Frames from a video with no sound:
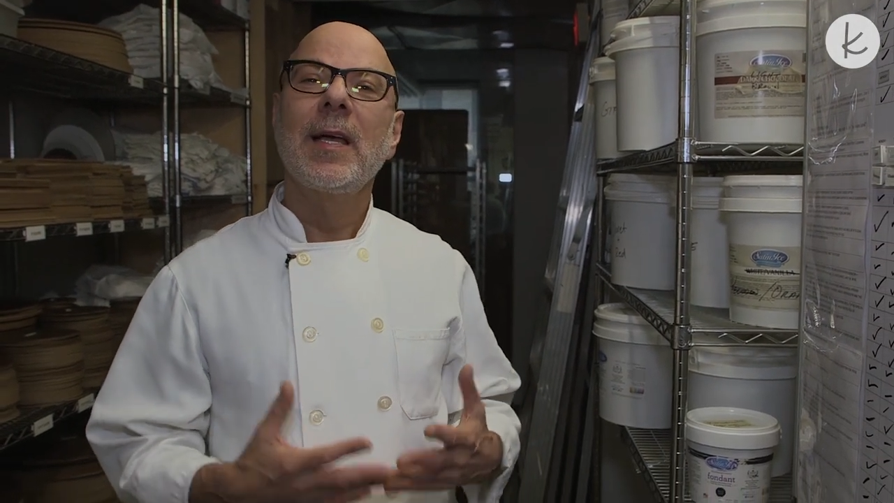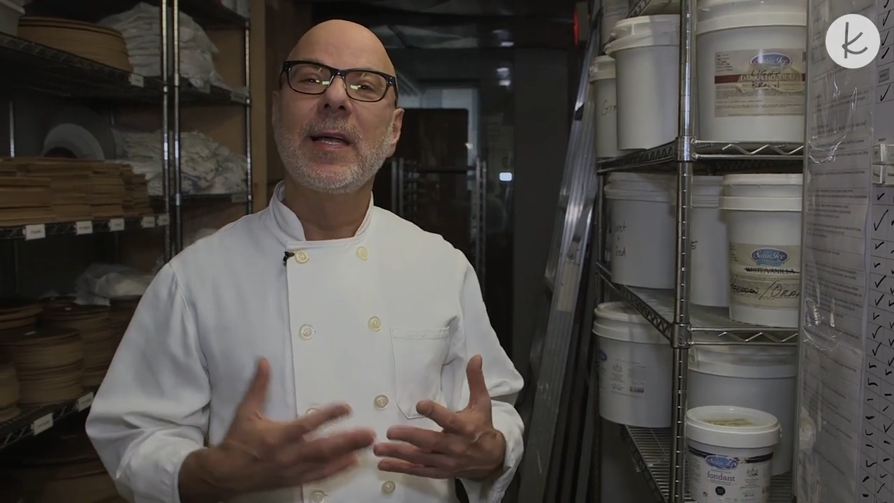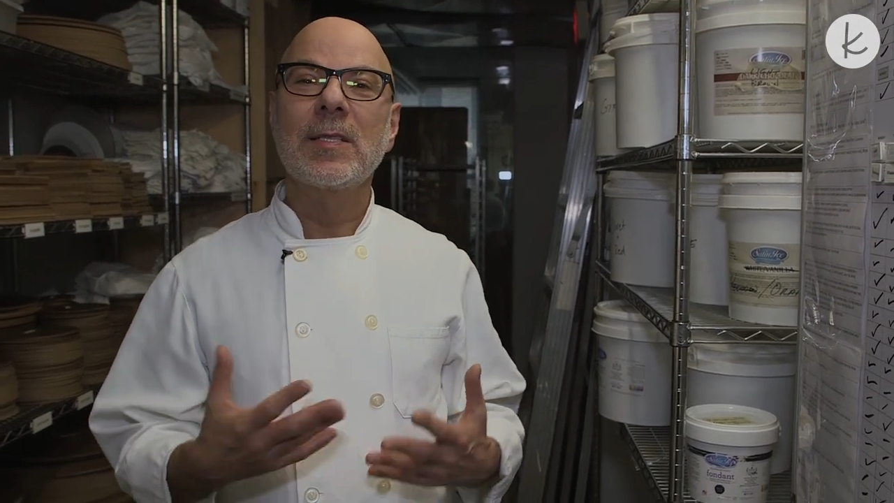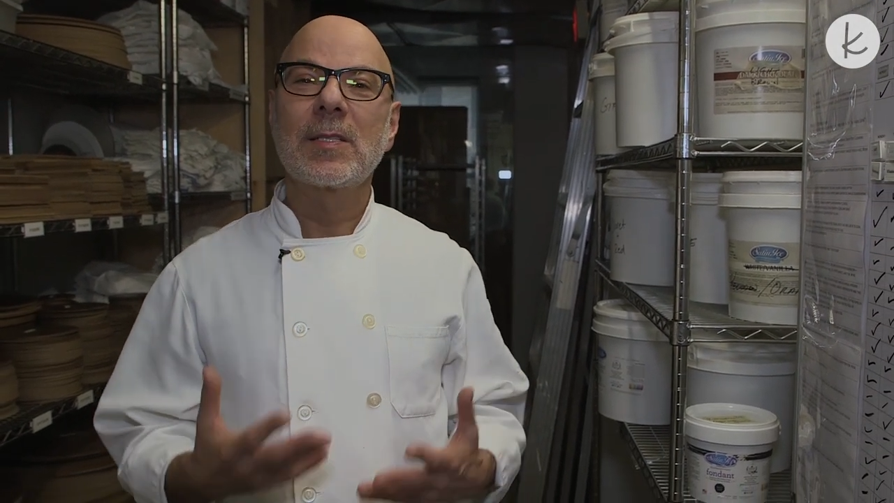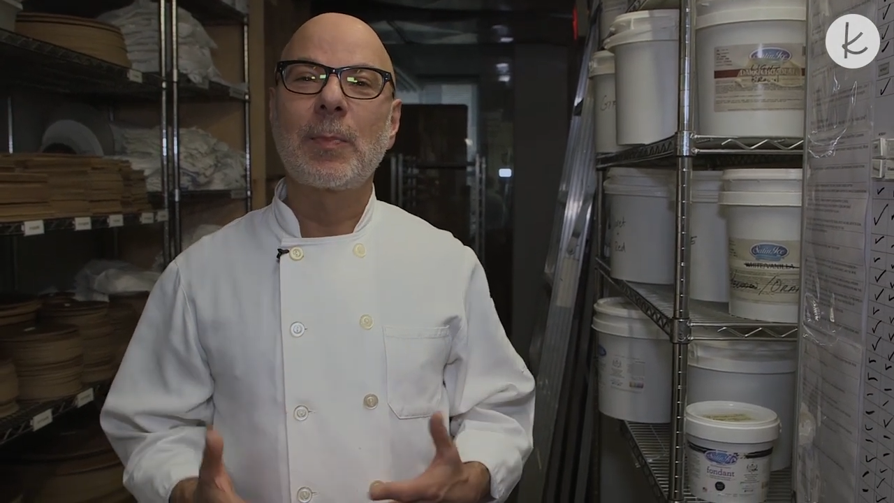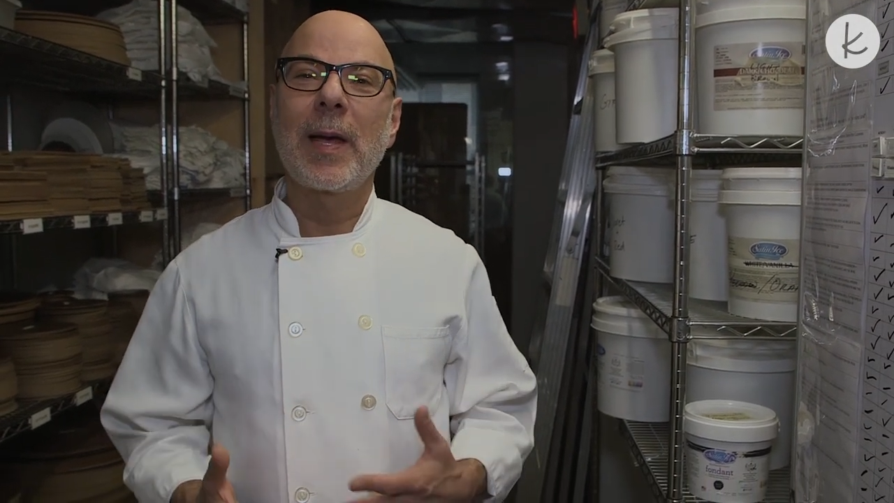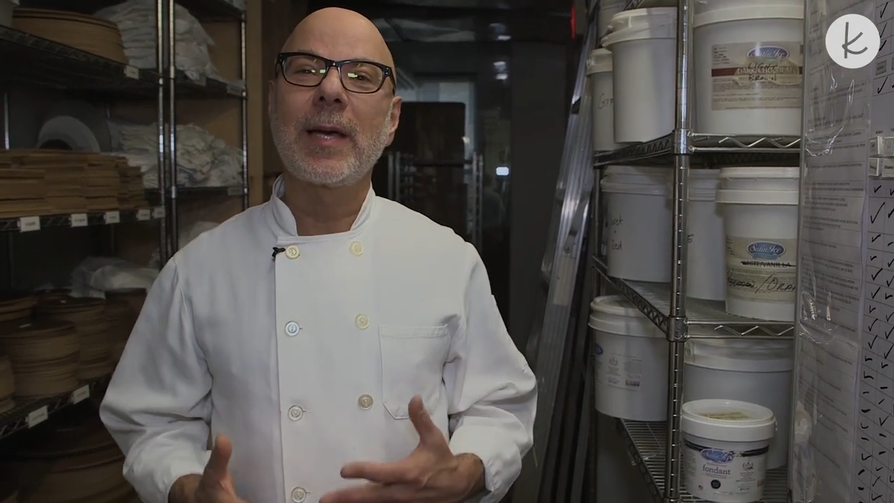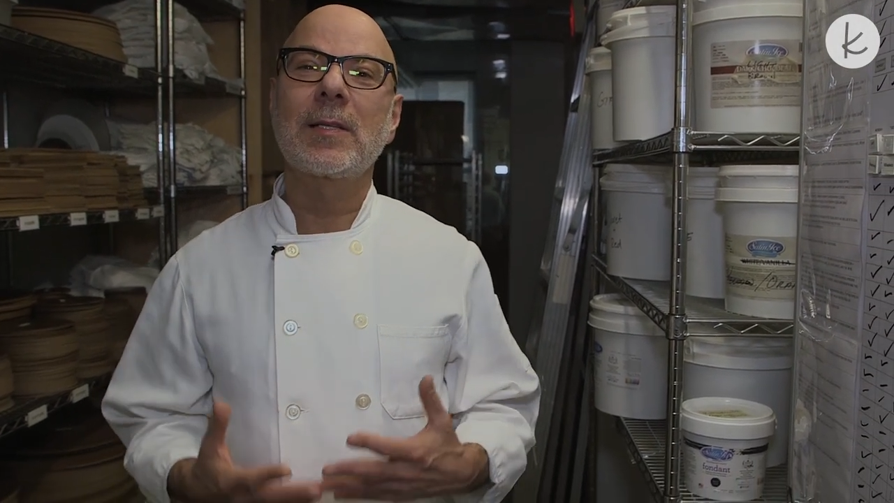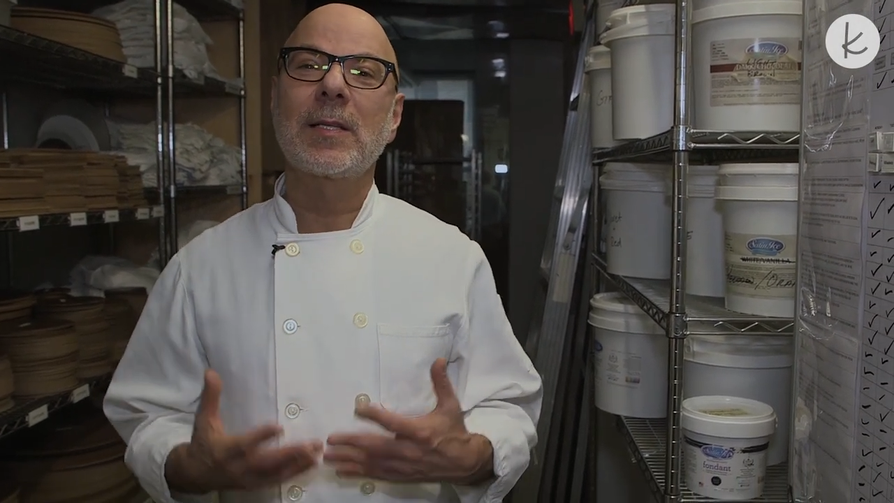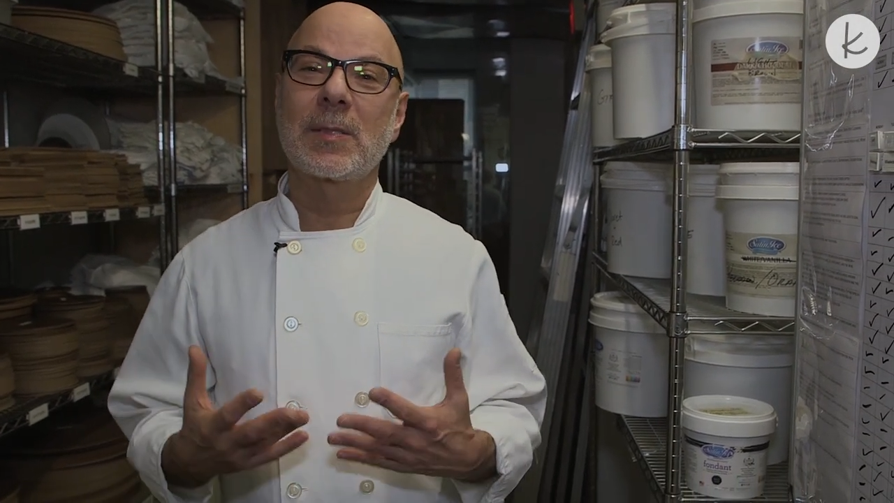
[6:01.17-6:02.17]

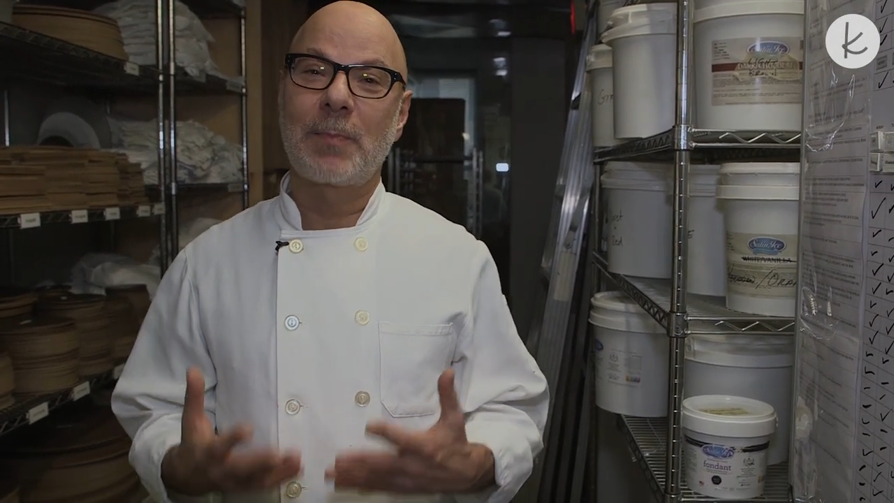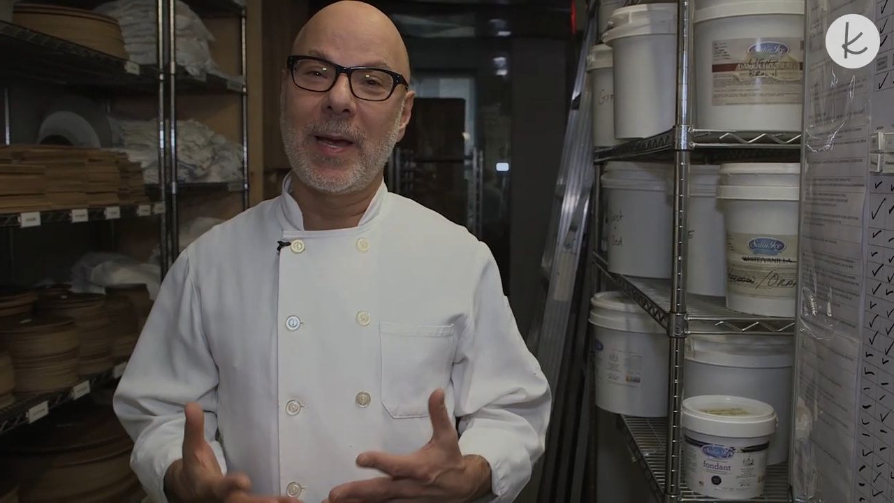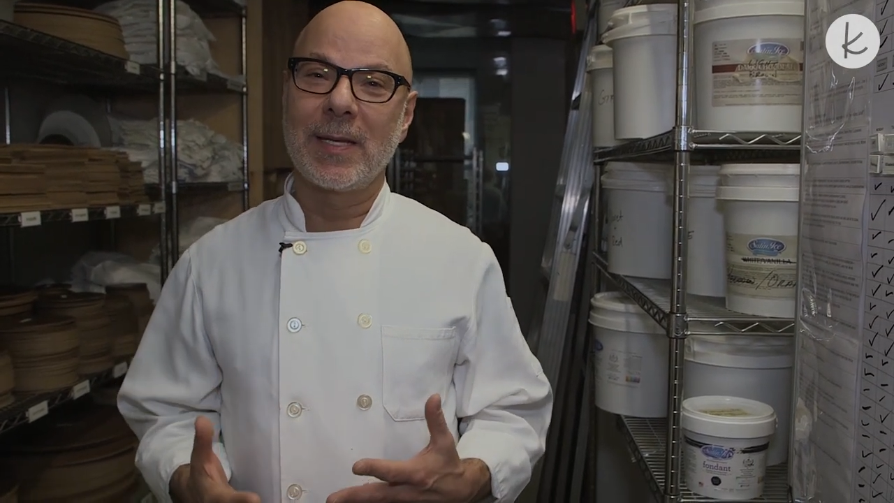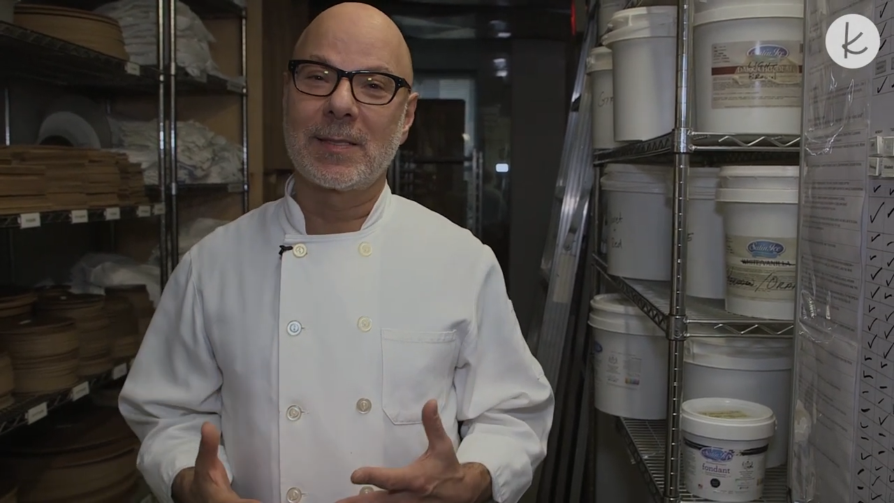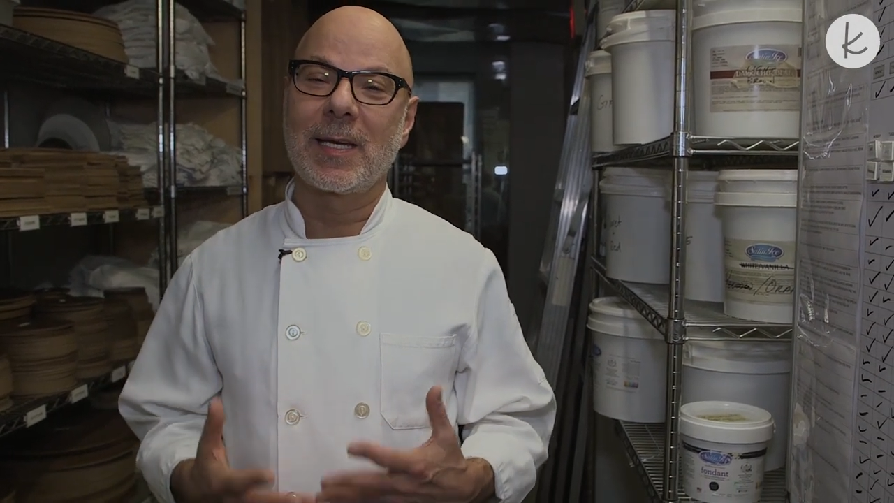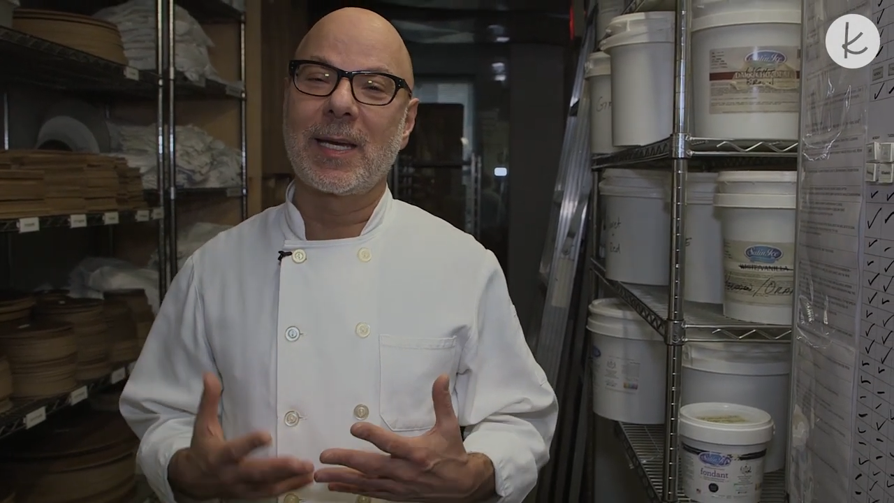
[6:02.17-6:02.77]
inspect the space, the